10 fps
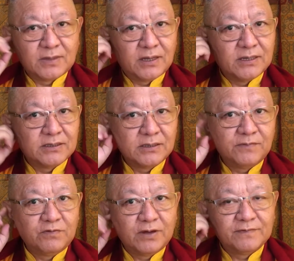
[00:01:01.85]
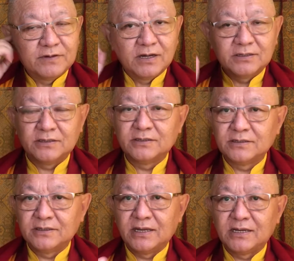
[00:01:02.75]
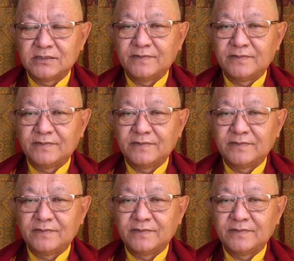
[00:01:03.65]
And if you have done negative